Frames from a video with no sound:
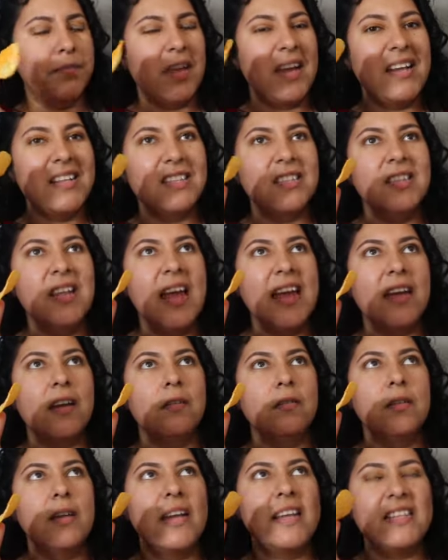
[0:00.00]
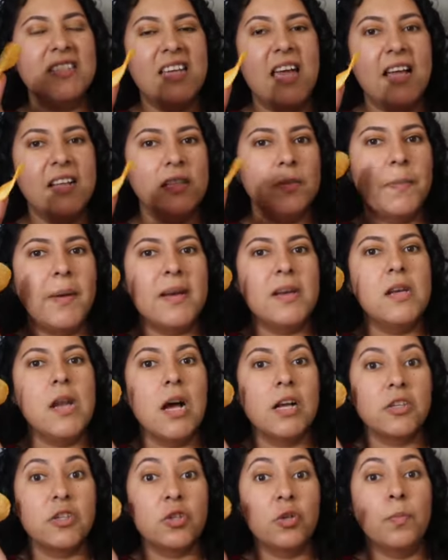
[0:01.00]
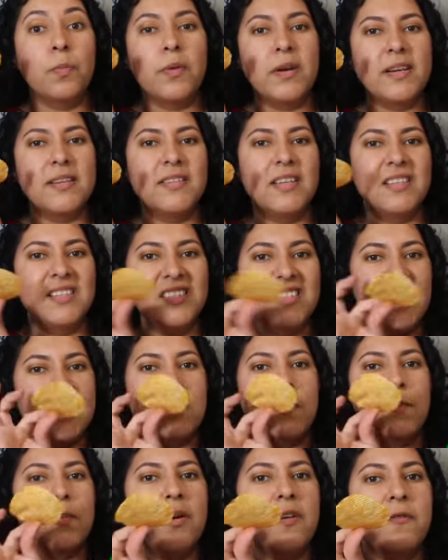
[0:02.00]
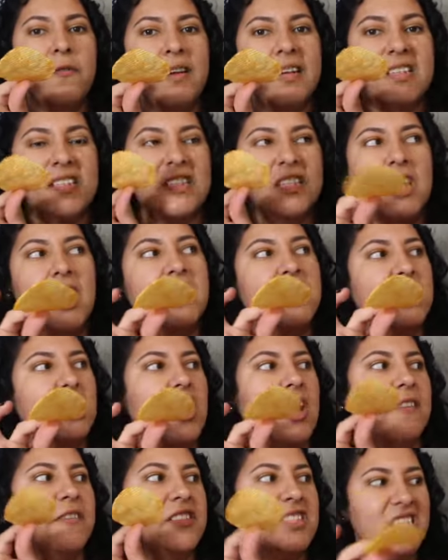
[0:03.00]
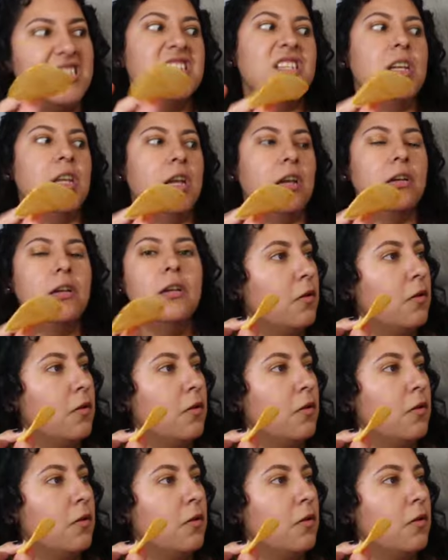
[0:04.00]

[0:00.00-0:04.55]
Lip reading: It's like intense, but not super intense. It's like the perfect touch of seasoning.